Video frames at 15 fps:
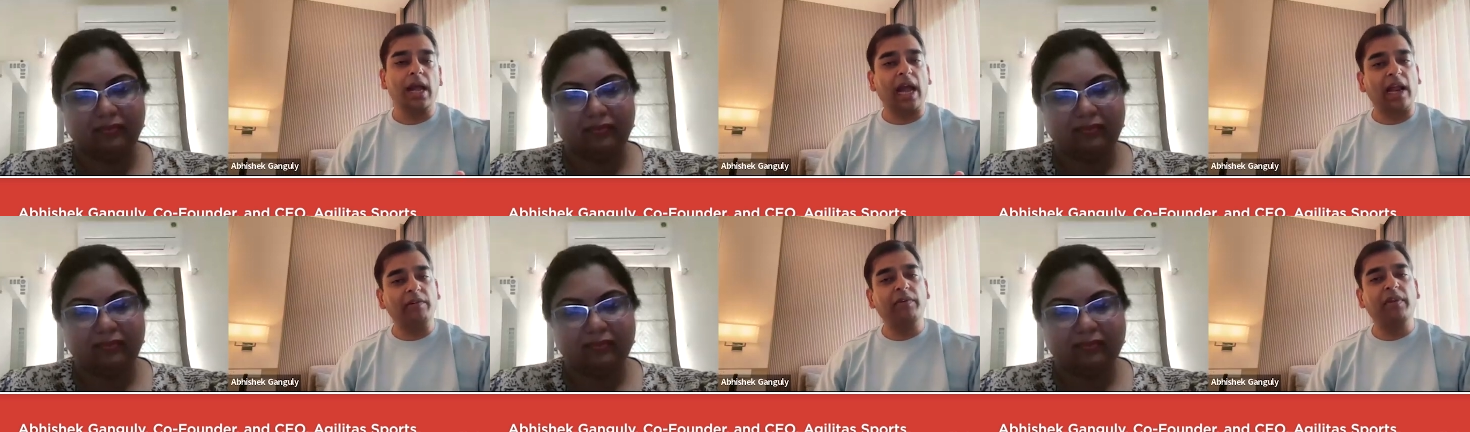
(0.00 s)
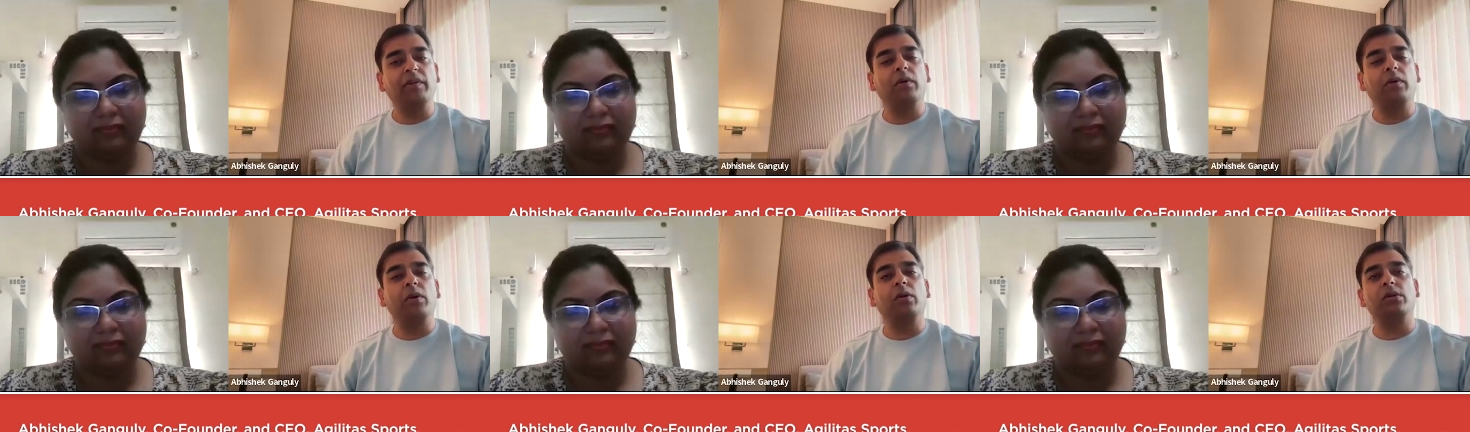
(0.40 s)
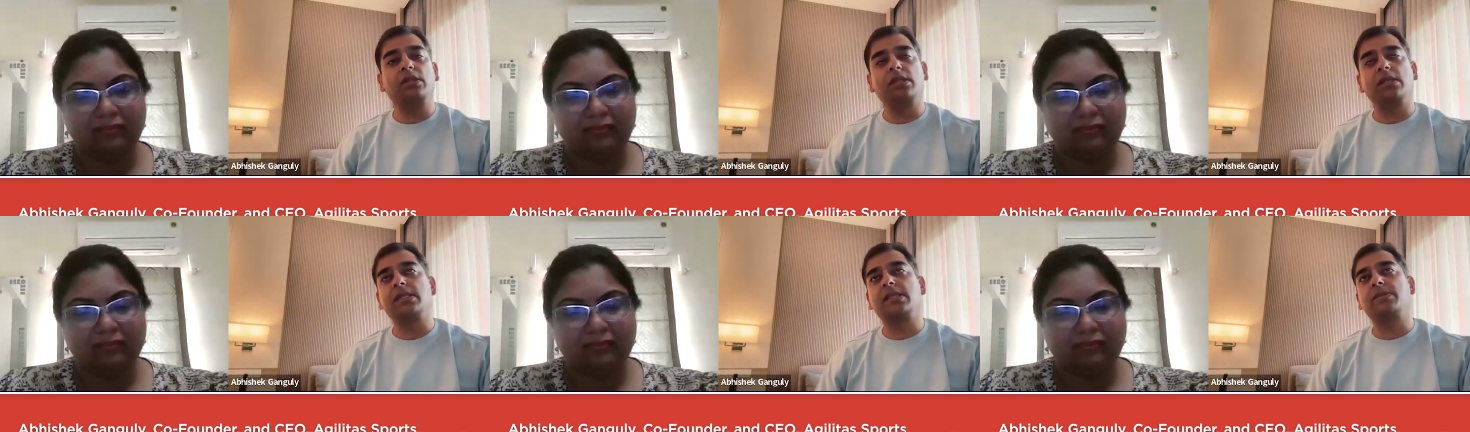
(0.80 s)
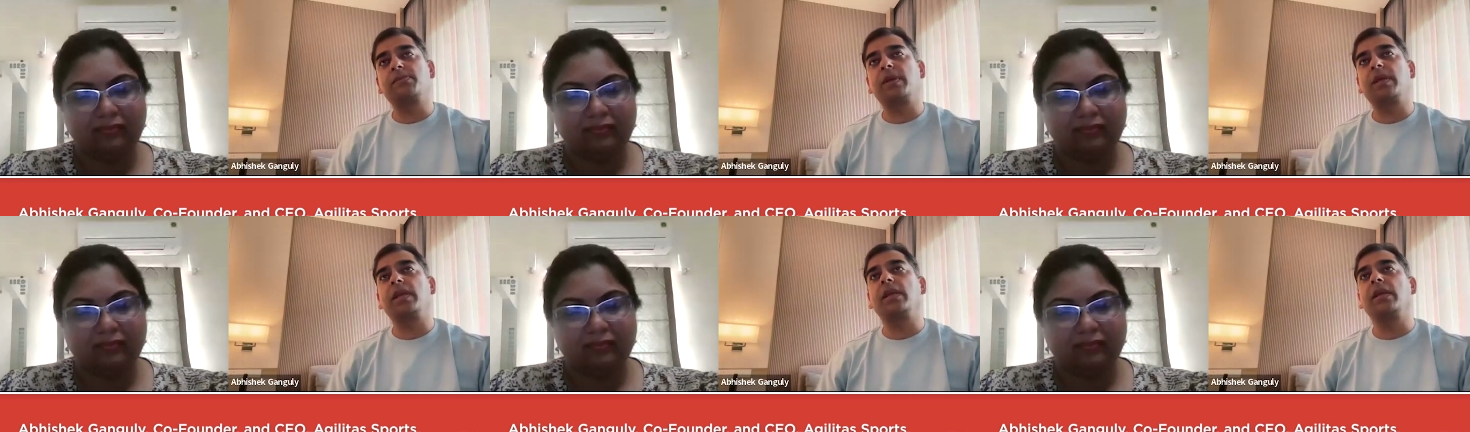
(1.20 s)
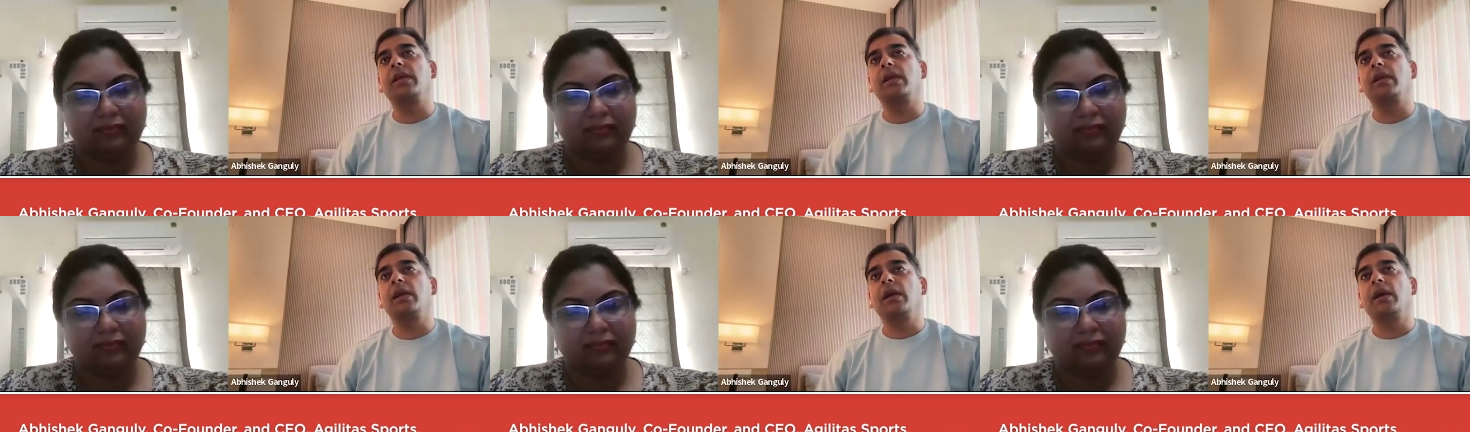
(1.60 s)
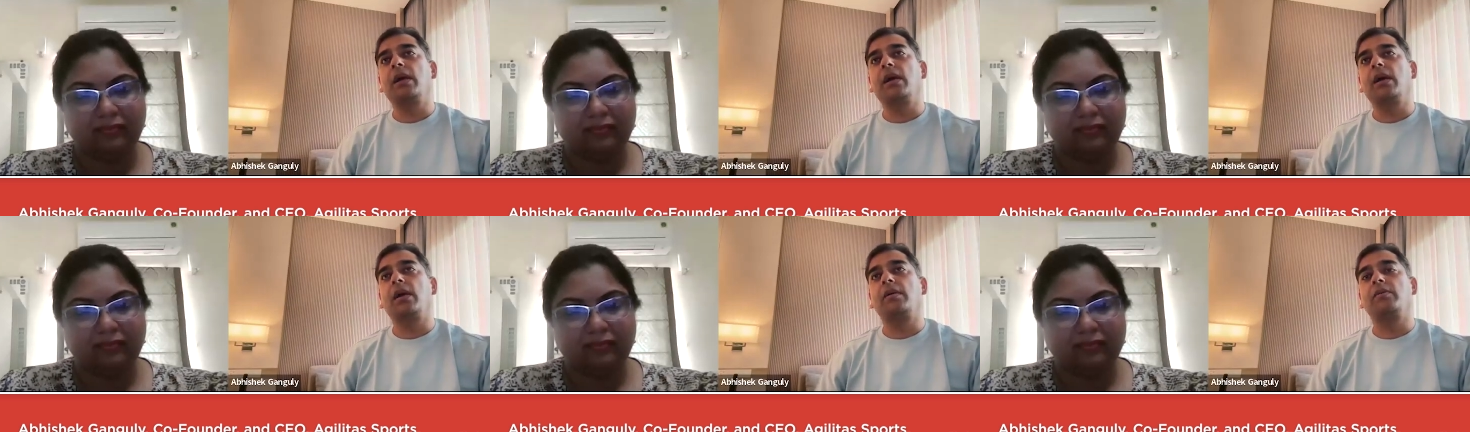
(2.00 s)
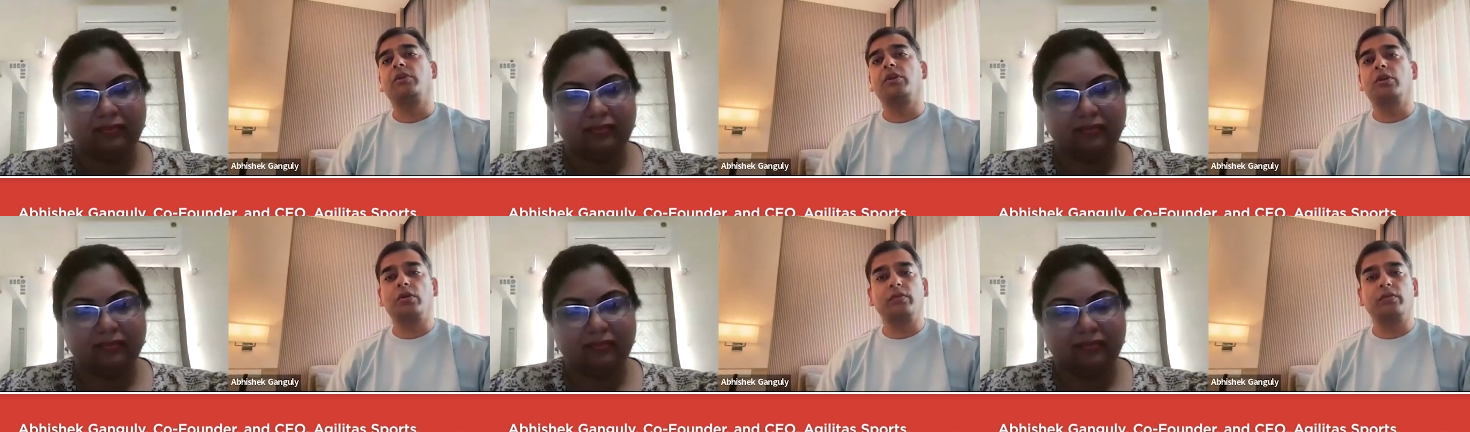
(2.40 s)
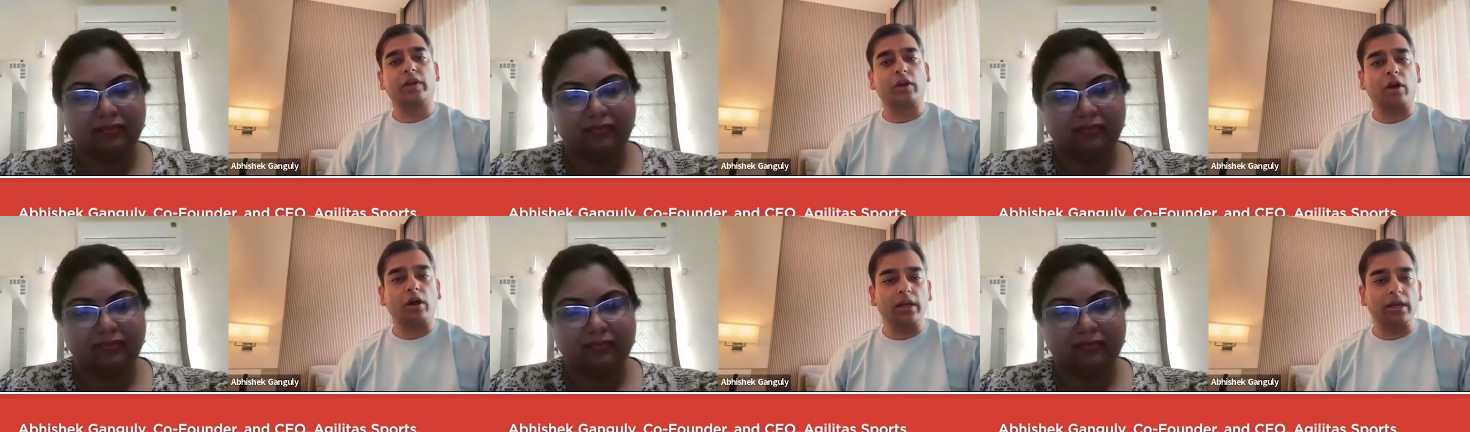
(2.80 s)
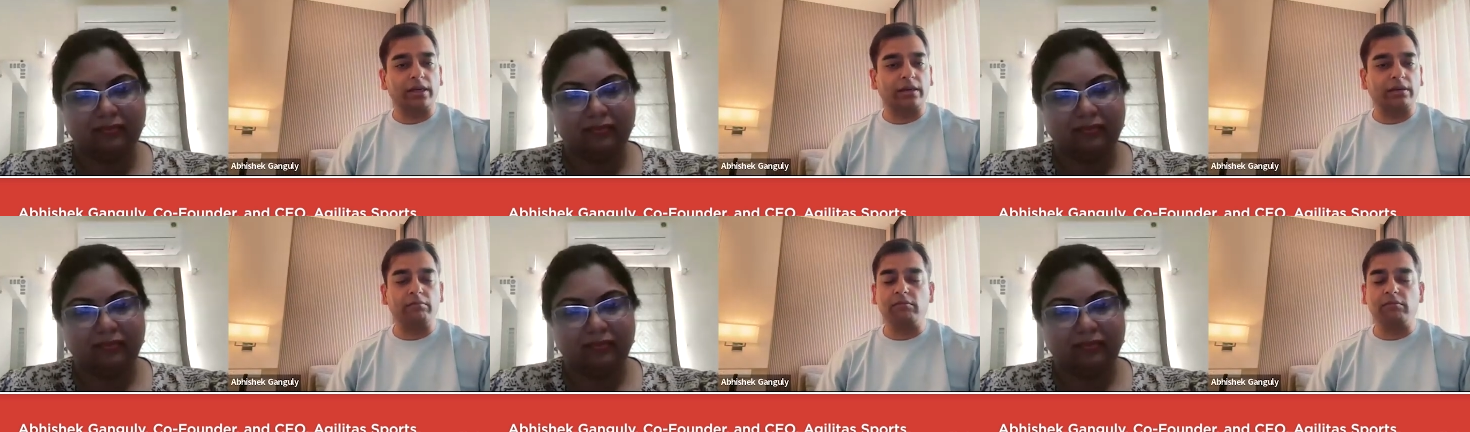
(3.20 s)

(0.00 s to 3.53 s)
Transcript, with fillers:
Speaker 1: And we want to just be, uh, you know, we call it